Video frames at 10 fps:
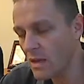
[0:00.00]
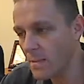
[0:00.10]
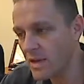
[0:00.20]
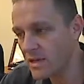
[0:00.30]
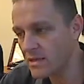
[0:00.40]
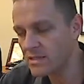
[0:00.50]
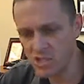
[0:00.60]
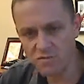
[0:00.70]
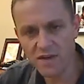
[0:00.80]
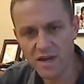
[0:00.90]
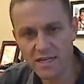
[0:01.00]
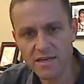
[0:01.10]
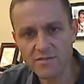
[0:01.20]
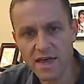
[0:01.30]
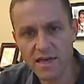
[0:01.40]
But did you find
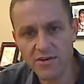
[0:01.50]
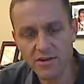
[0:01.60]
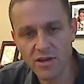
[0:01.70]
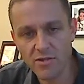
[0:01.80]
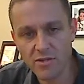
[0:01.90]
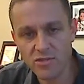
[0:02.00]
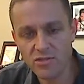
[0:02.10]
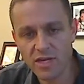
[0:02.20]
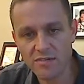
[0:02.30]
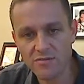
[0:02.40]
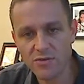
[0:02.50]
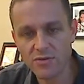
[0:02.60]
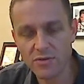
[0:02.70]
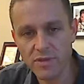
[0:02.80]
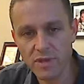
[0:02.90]
any of that, Erica, or are you just kind of doing
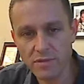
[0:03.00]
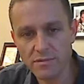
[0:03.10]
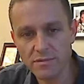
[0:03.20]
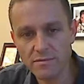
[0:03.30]
your own thing?